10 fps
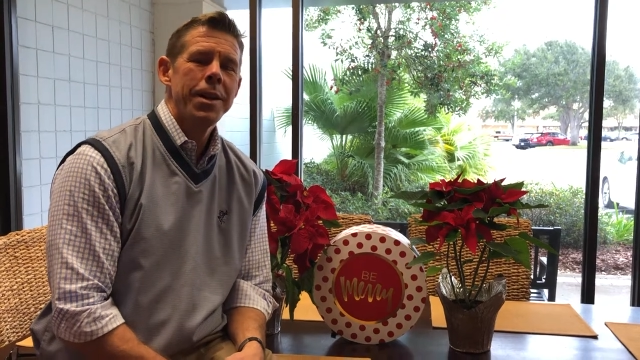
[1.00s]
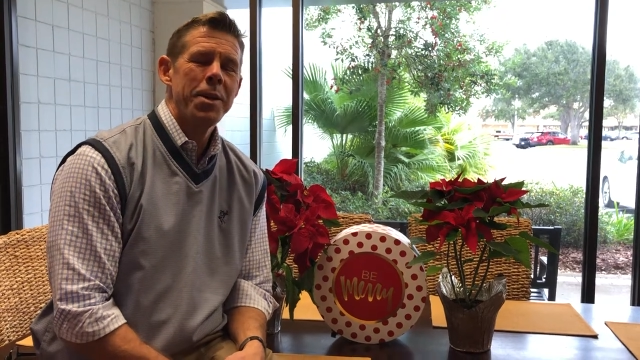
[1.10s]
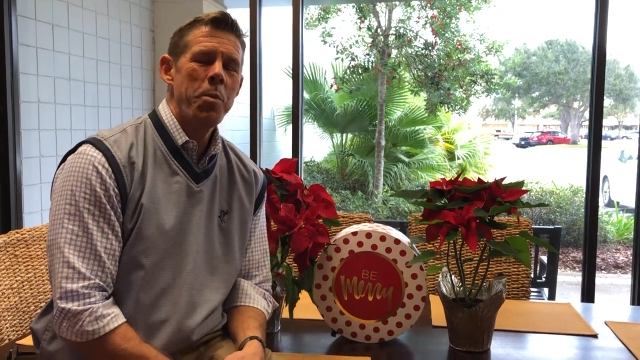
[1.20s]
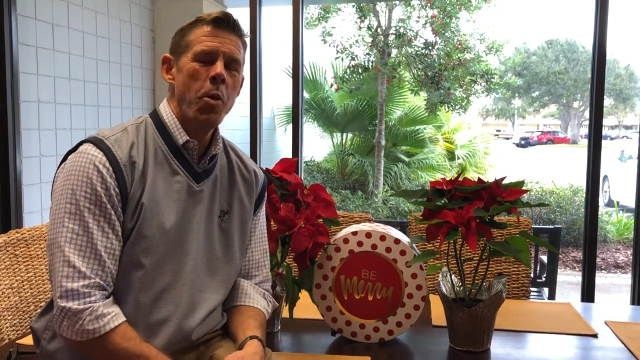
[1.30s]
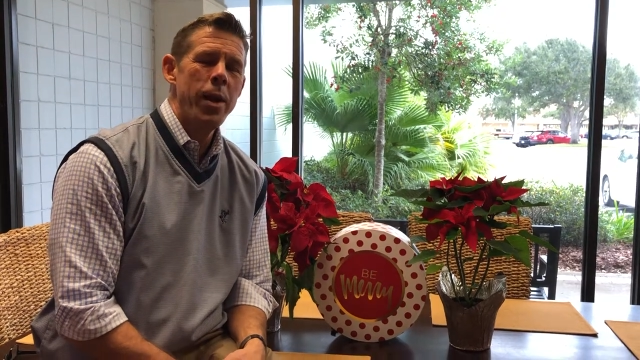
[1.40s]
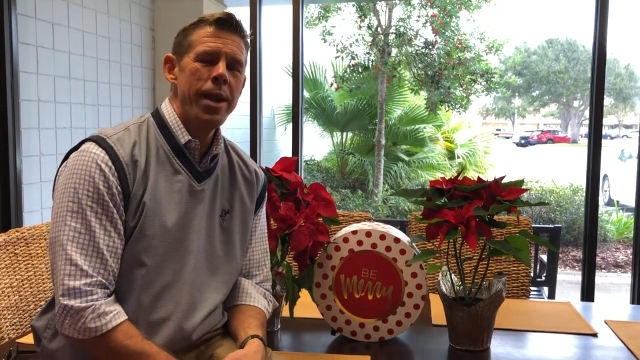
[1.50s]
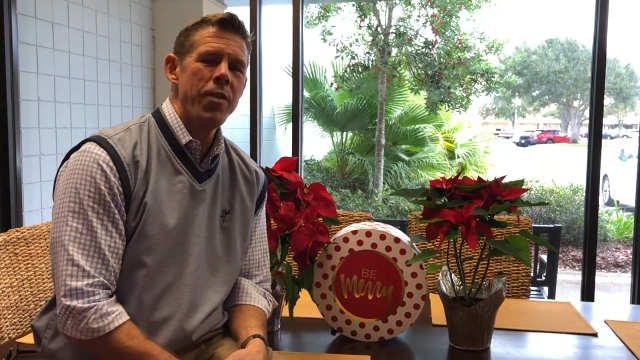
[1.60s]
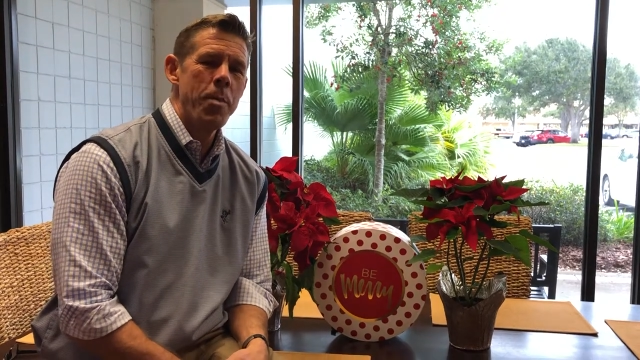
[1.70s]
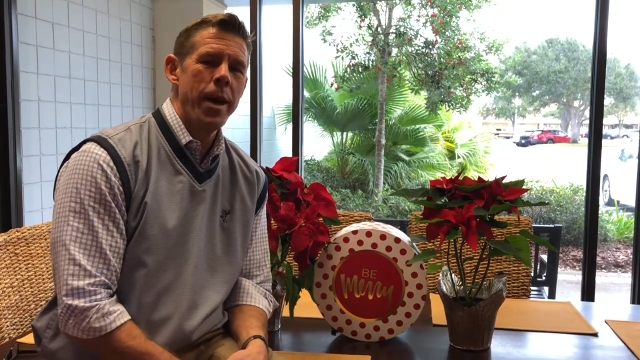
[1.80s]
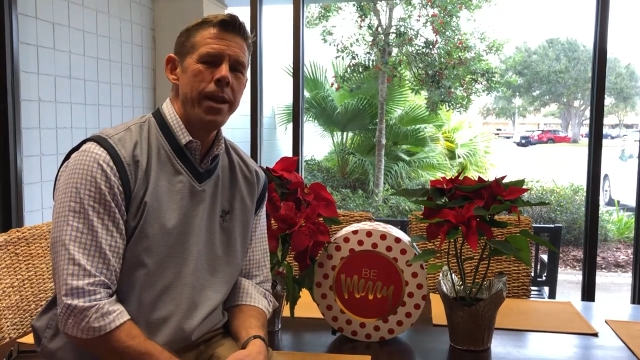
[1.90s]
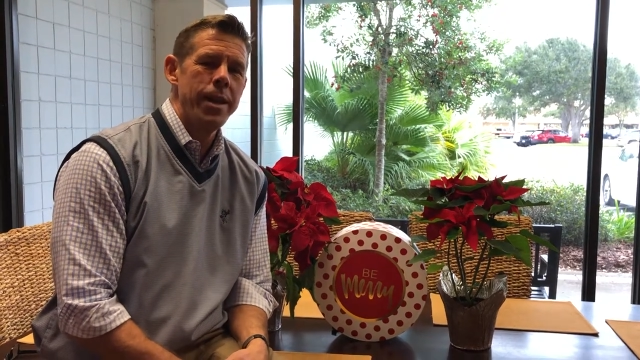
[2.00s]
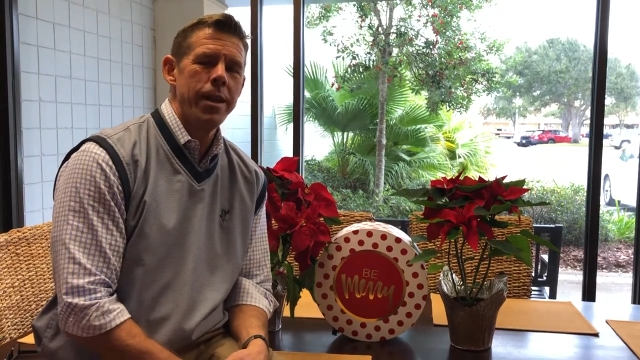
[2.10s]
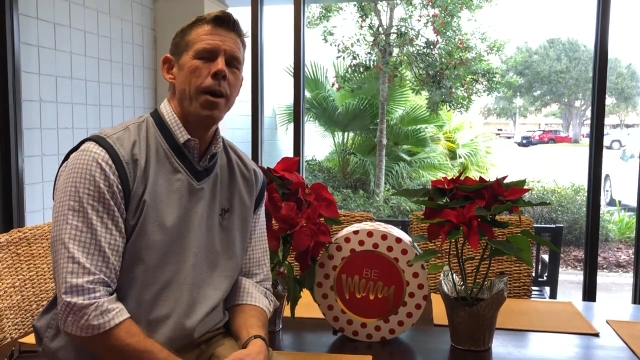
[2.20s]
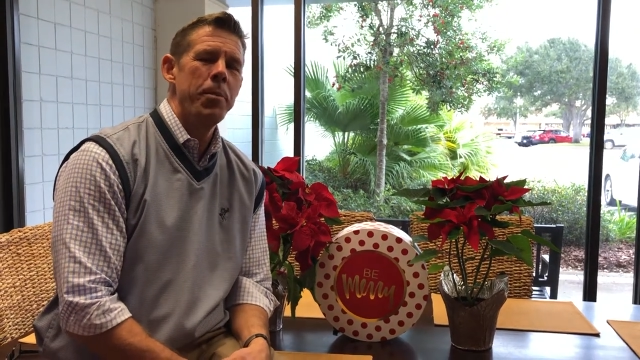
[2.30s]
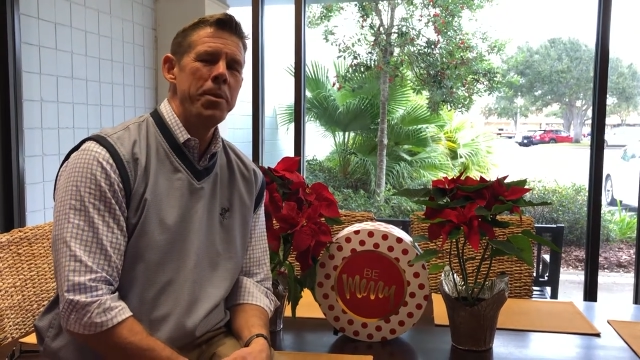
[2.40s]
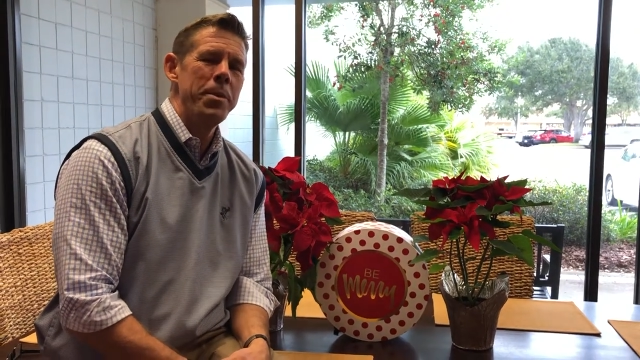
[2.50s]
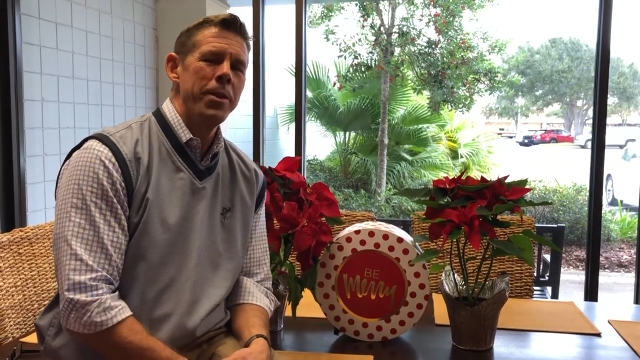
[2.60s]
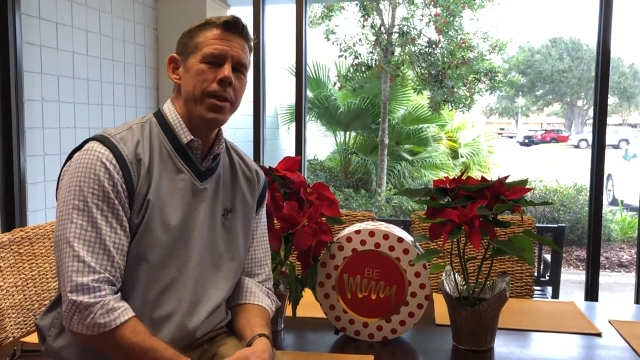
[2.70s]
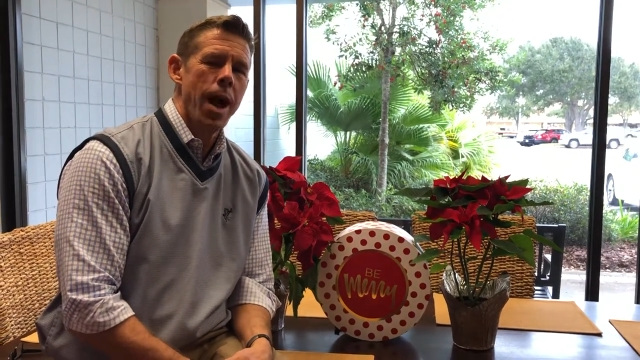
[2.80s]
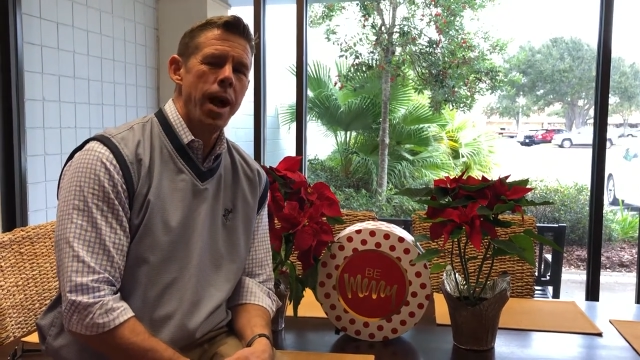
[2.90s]
Good morning, everybody up in
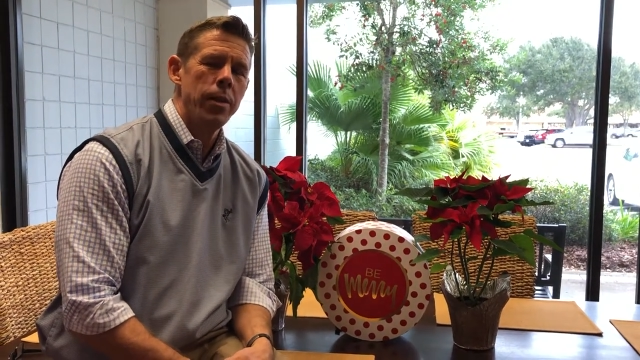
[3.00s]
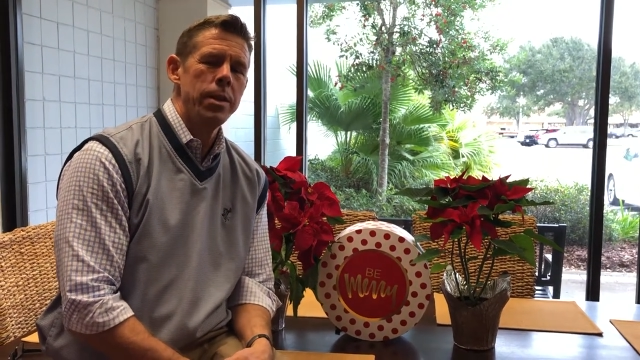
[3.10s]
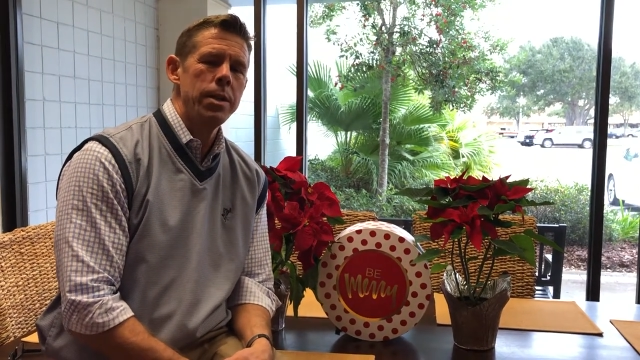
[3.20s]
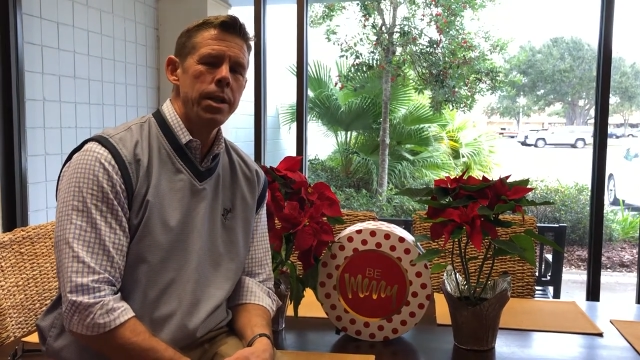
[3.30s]
Amelia Island.